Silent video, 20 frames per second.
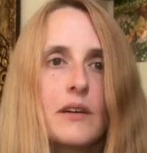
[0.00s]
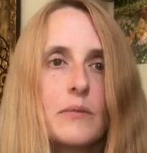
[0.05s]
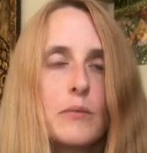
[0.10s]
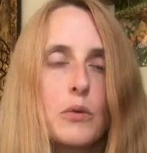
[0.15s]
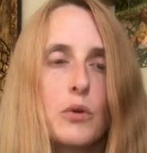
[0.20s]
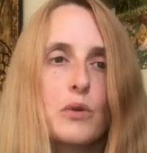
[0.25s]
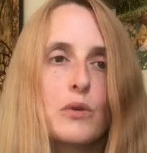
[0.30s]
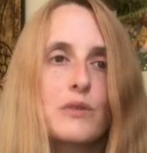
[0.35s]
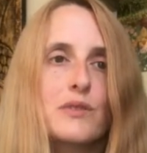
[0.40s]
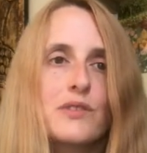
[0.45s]

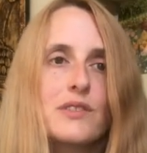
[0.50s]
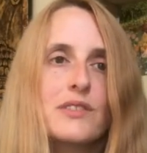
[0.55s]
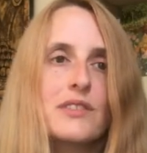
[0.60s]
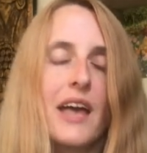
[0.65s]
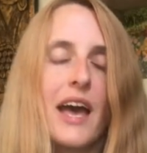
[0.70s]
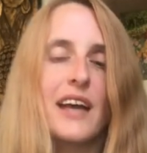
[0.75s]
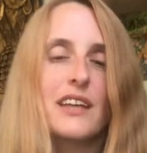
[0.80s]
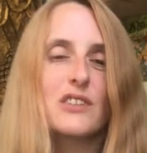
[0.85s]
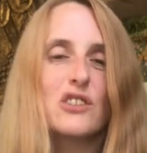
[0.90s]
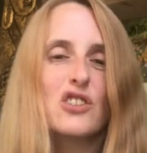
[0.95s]
more
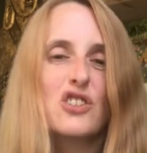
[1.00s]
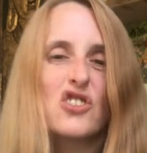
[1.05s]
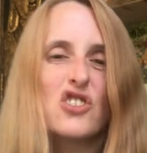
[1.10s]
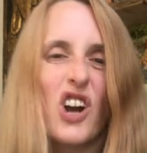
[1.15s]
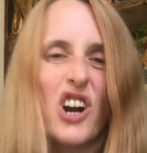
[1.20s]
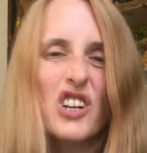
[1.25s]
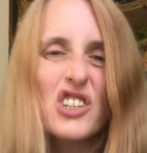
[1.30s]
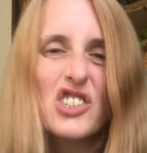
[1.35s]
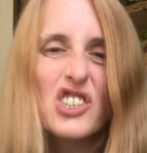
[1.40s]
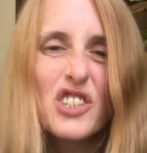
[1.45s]
set
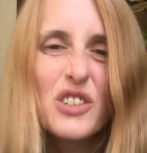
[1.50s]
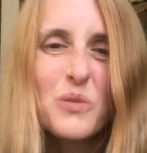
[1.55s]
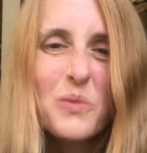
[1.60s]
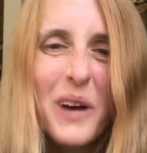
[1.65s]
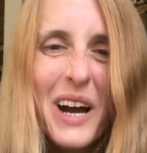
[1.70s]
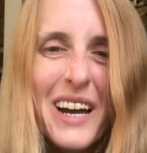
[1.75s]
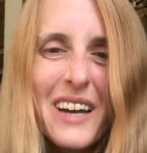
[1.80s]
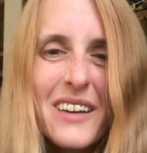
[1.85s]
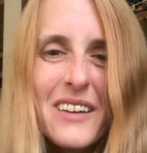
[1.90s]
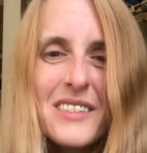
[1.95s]
structured
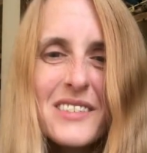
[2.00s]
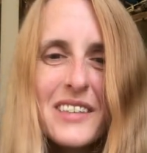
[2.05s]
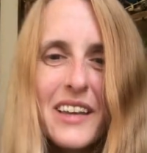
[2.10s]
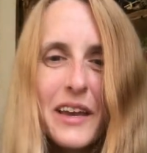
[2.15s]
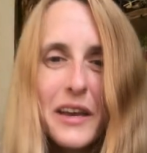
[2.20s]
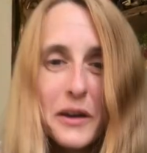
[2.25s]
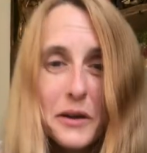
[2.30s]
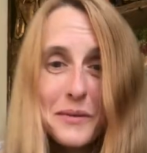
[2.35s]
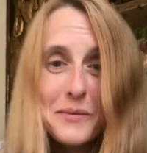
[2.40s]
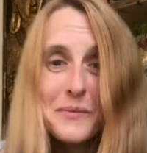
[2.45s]
way to
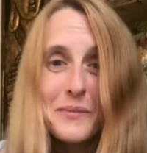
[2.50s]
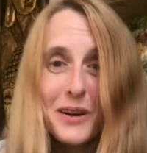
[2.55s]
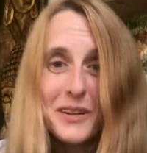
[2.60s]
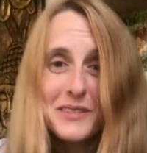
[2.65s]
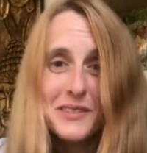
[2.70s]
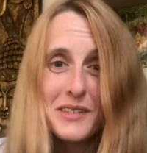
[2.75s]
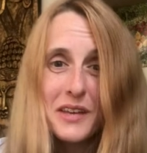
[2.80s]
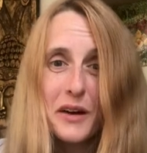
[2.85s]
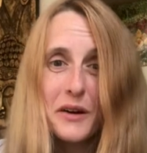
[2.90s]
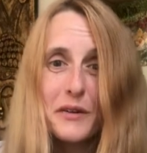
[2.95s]
heal
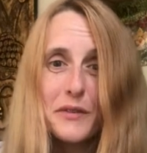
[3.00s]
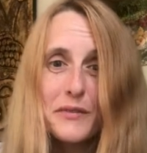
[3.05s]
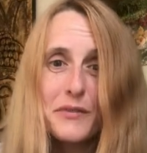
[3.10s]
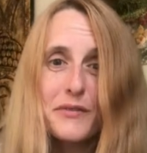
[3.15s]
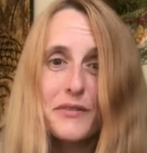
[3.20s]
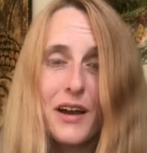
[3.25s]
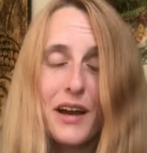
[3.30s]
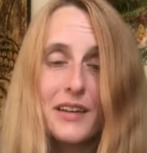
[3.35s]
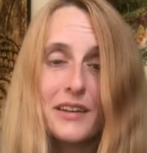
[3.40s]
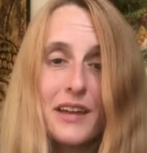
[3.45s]

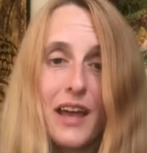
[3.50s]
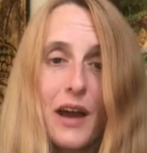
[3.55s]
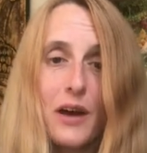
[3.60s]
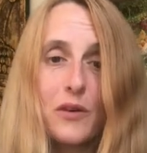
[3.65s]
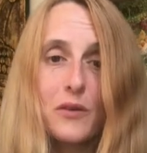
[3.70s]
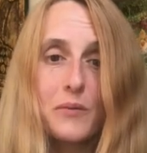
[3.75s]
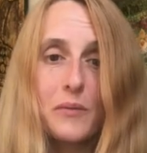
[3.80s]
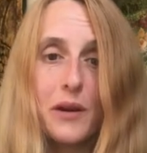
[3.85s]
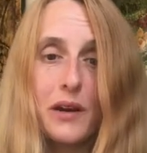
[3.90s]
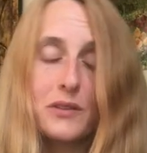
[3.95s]
myself and
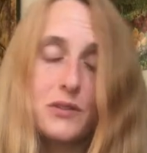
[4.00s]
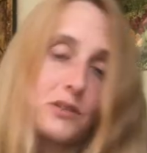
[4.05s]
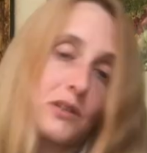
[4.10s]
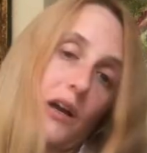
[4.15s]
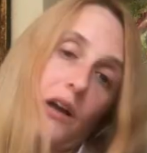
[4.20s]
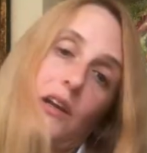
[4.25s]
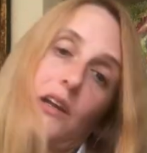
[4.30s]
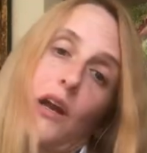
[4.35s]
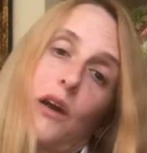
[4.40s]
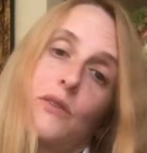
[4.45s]
help my
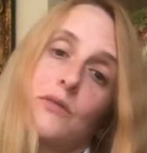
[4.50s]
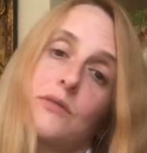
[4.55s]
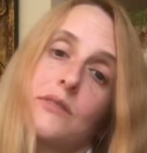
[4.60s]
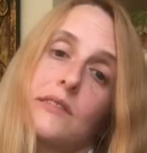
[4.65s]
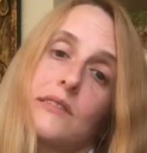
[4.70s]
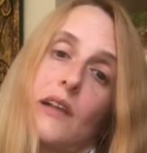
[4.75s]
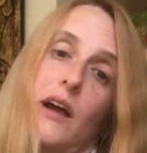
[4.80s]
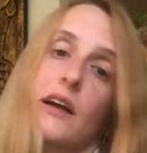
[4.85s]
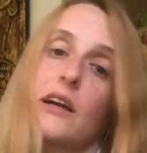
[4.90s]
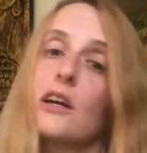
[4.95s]

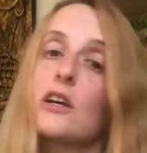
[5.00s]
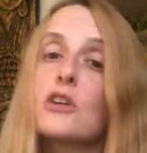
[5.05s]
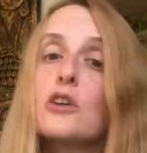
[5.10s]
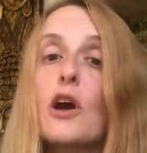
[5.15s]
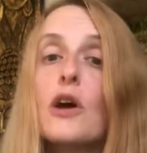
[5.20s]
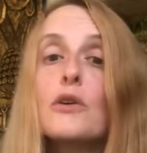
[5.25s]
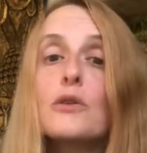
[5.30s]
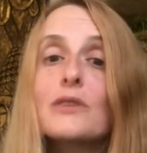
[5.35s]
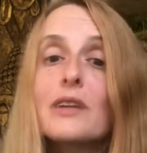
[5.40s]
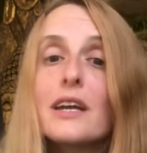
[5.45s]
scoliosis like a
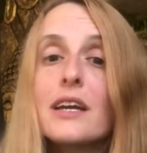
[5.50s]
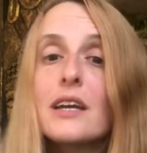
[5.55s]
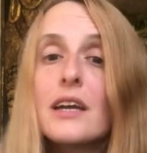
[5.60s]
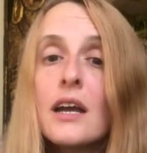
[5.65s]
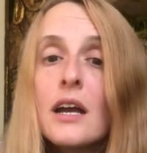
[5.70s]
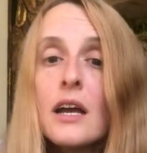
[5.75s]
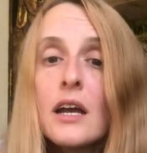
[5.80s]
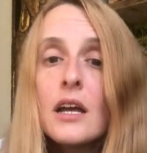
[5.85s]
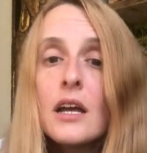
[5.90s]
yogi.